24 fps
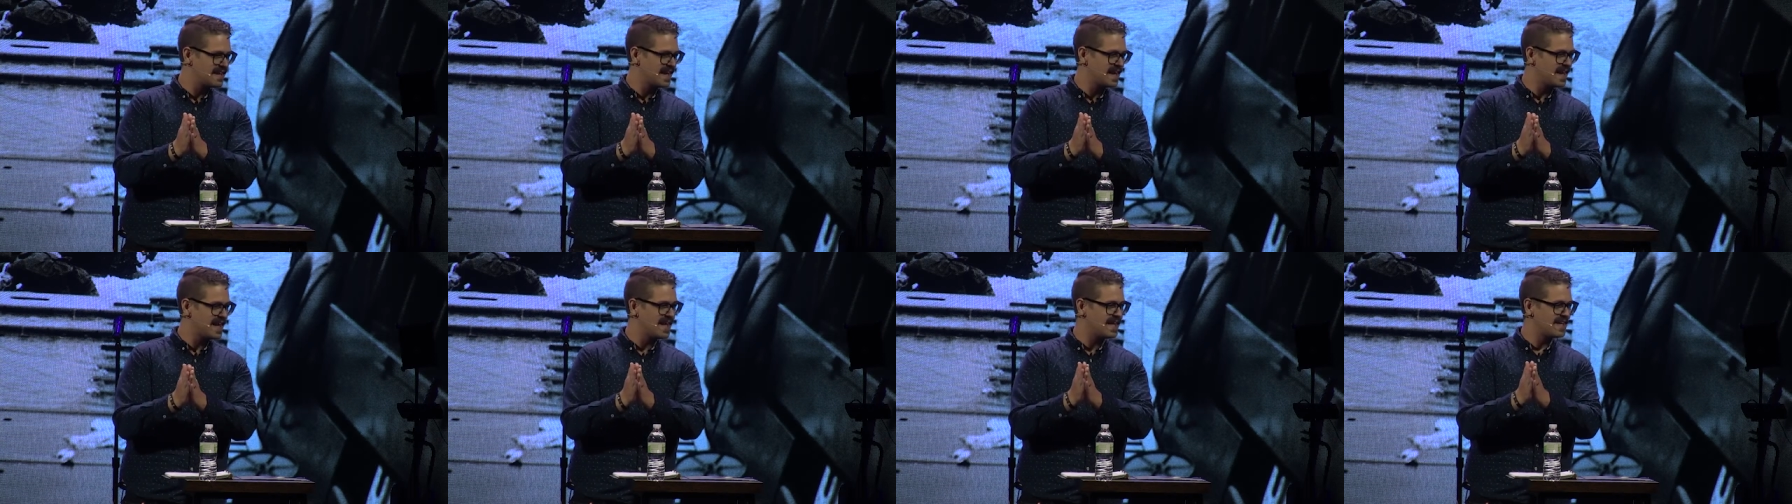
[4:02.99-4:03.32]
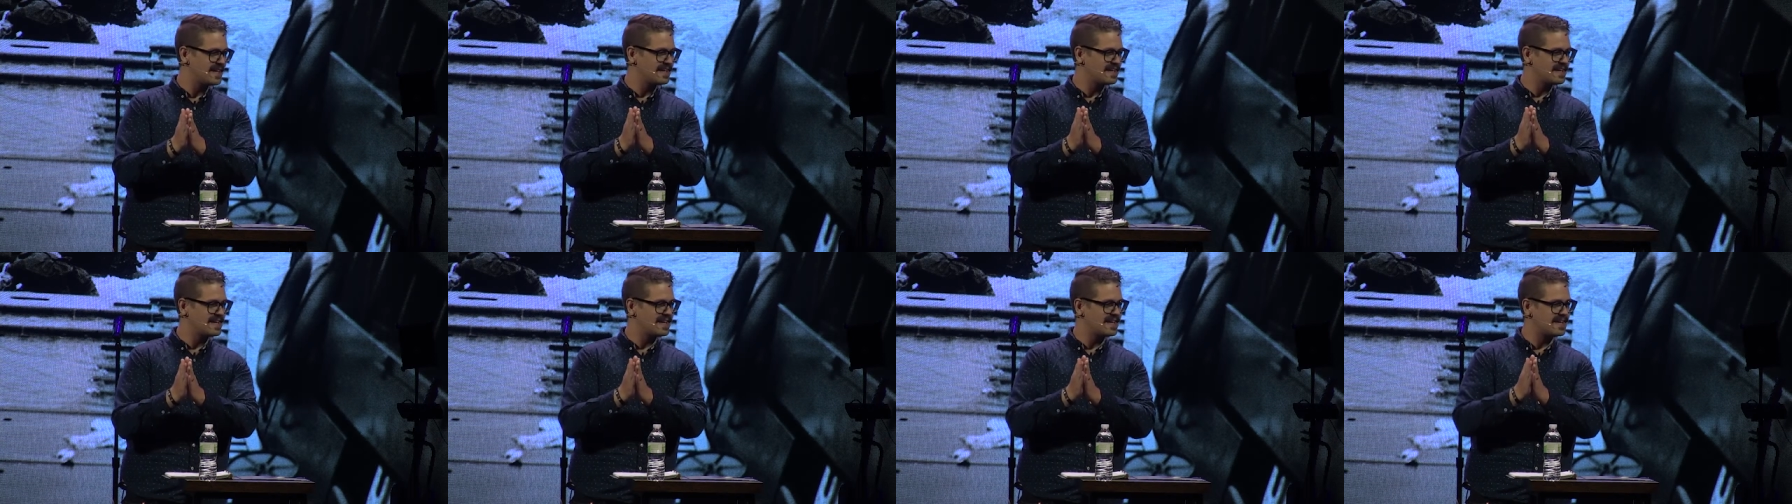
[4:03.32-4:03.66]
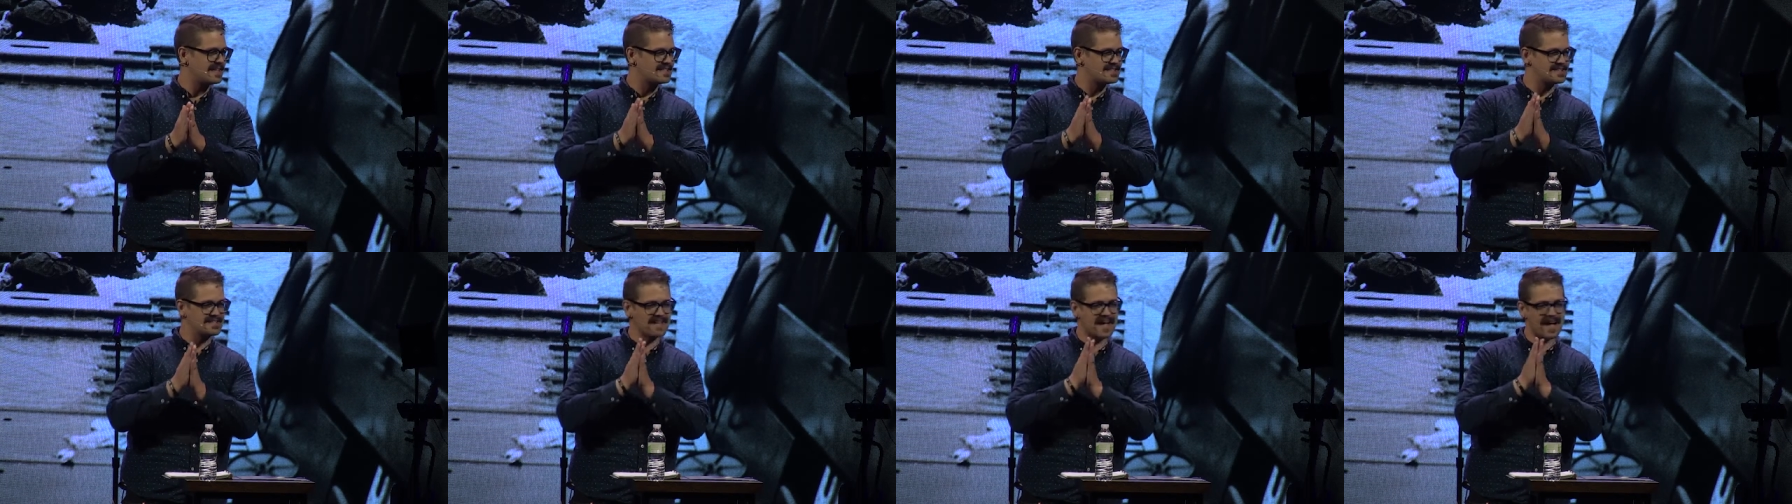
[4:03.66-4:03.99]
And
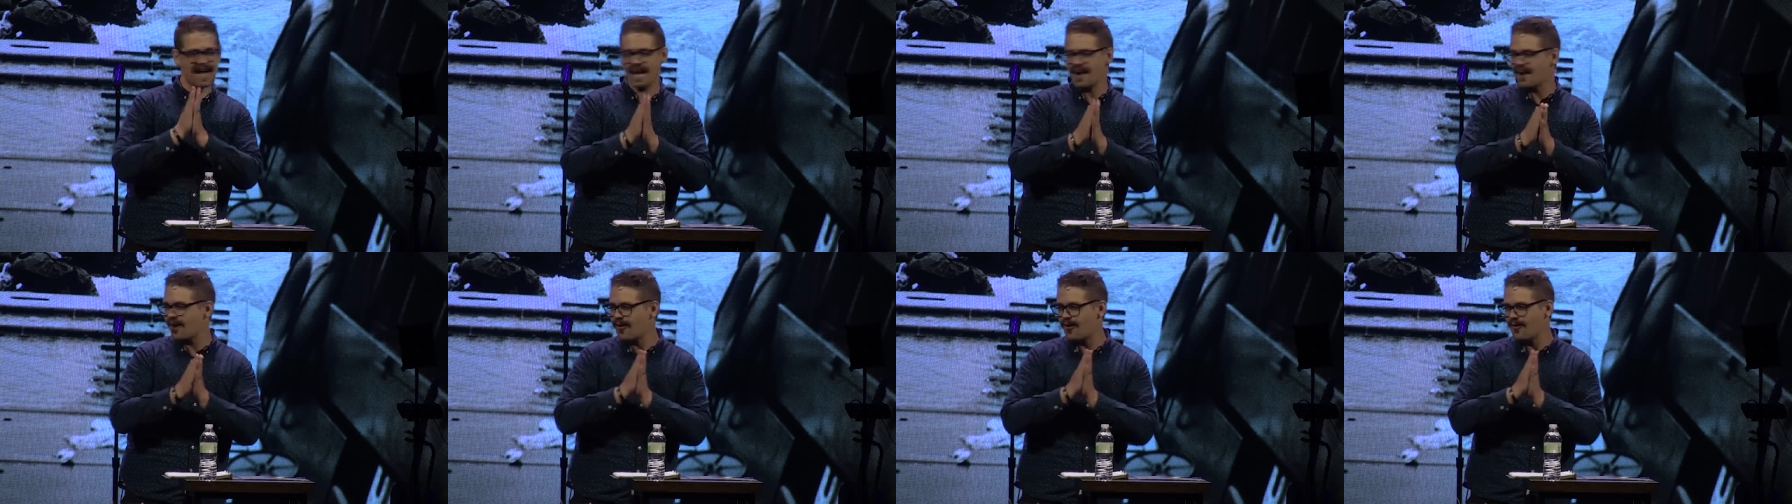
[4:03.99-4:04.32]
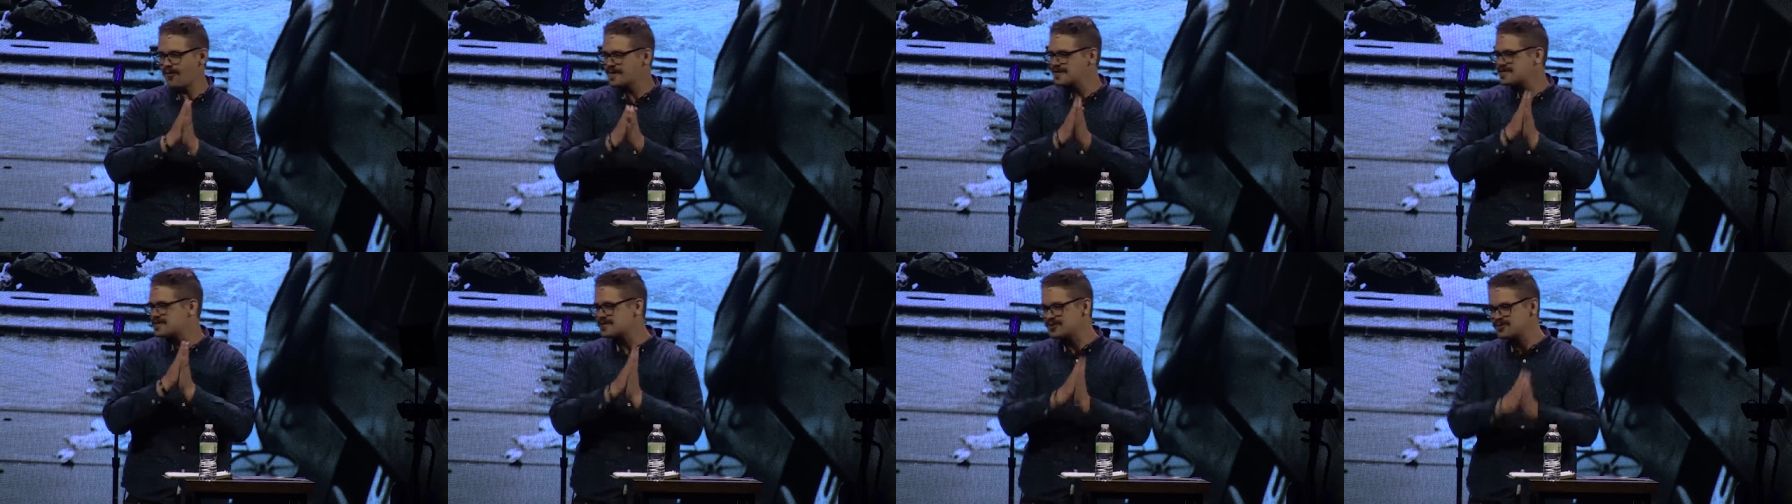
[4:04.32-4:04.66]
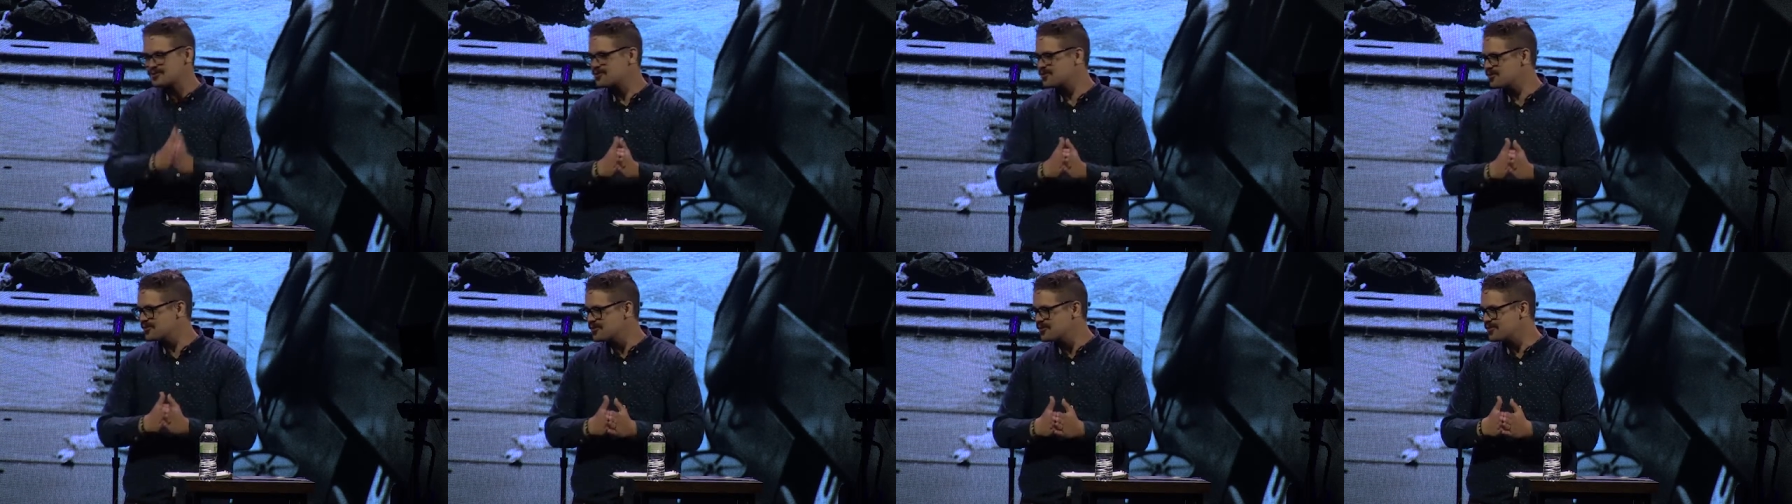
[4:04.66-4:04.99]
it's not always the
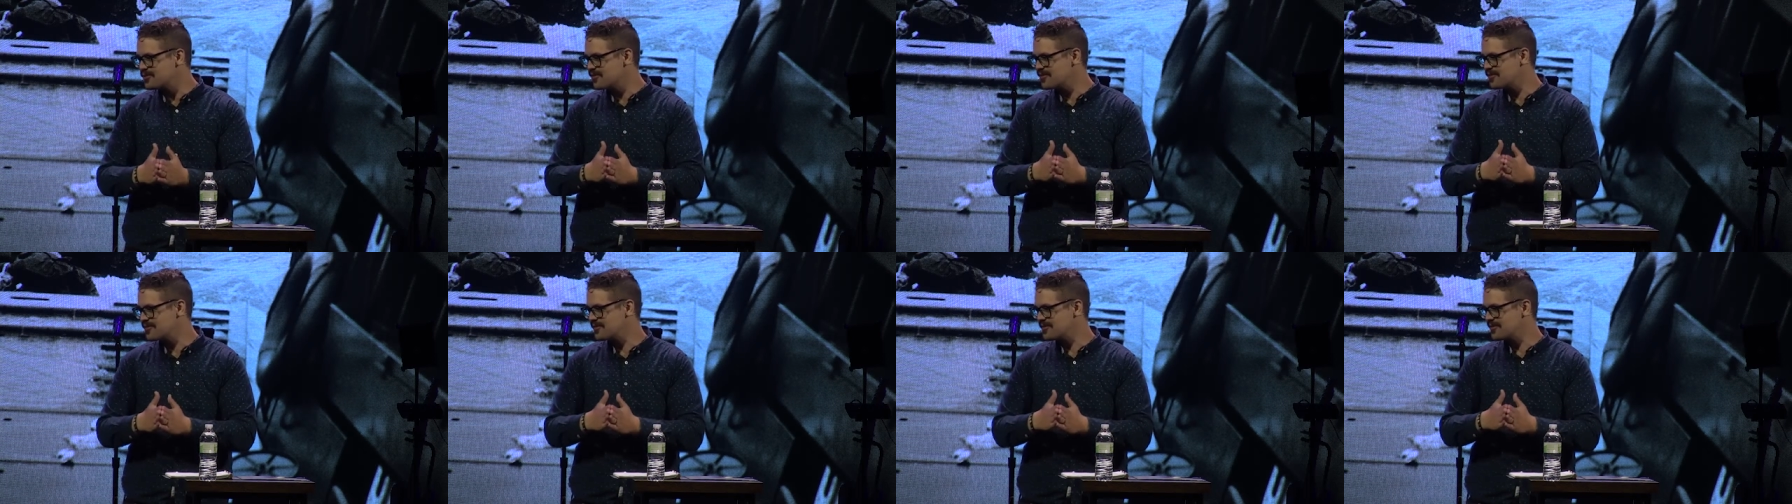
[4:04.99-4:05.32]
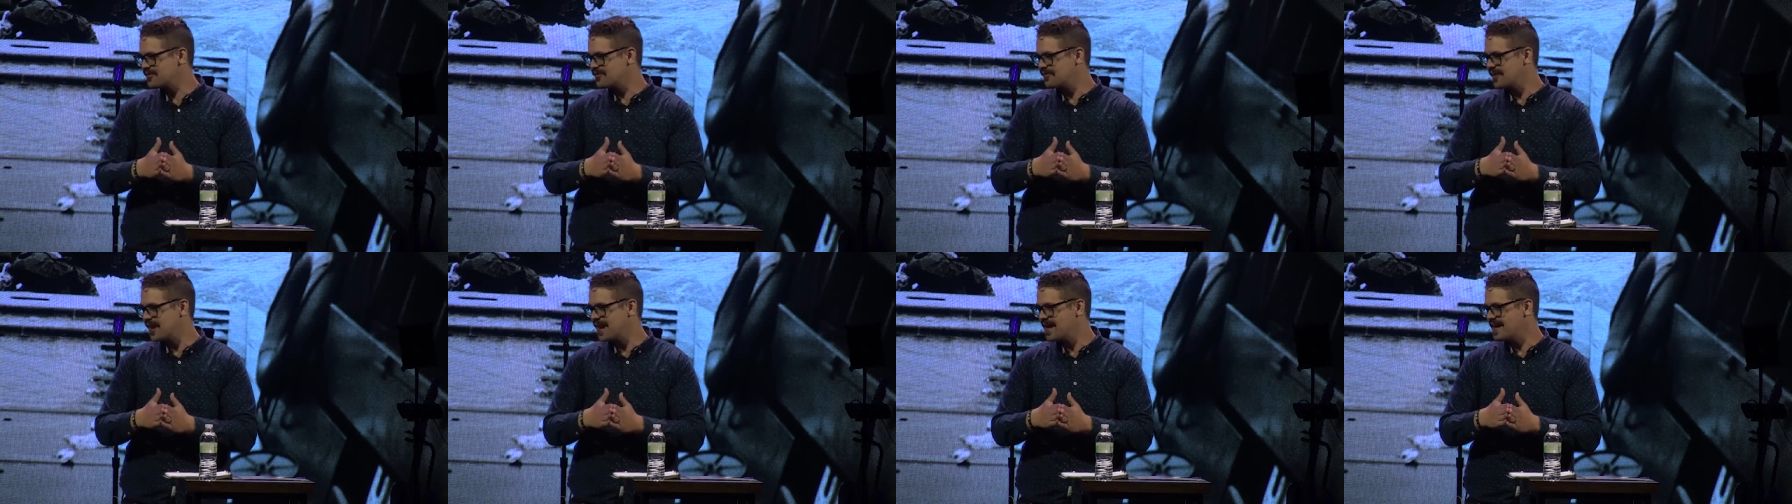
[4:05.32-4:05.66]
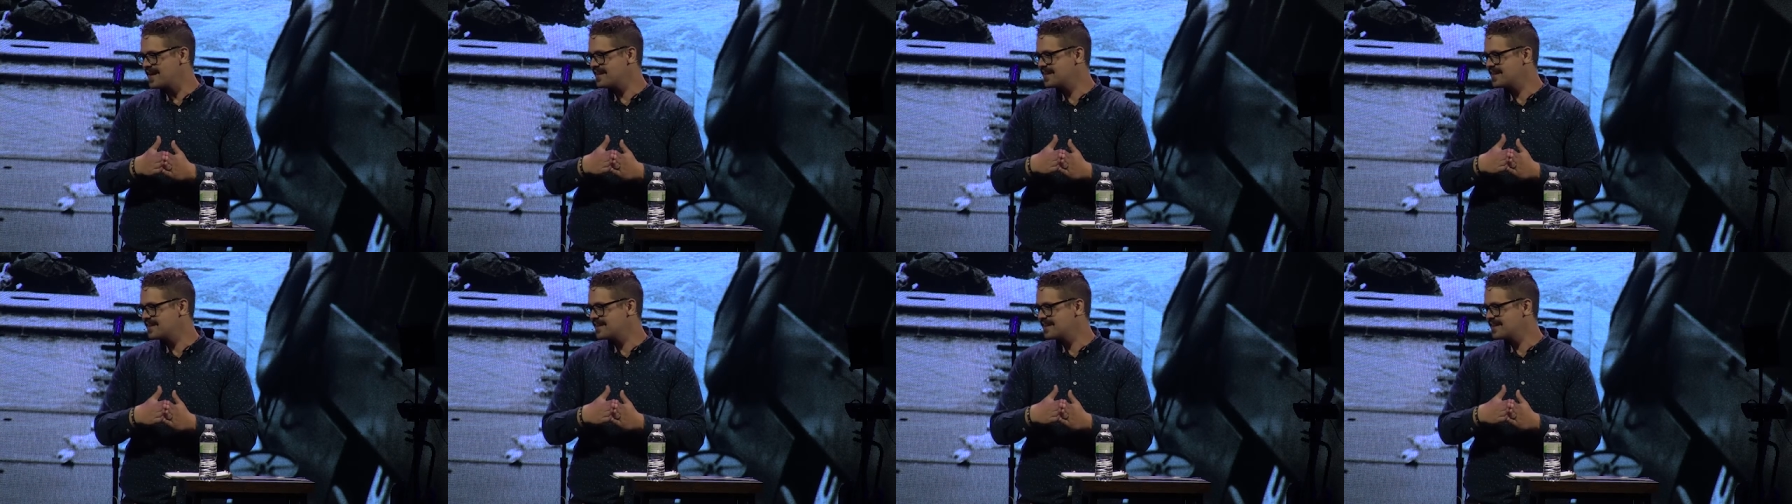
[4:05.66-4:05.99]
truth, right?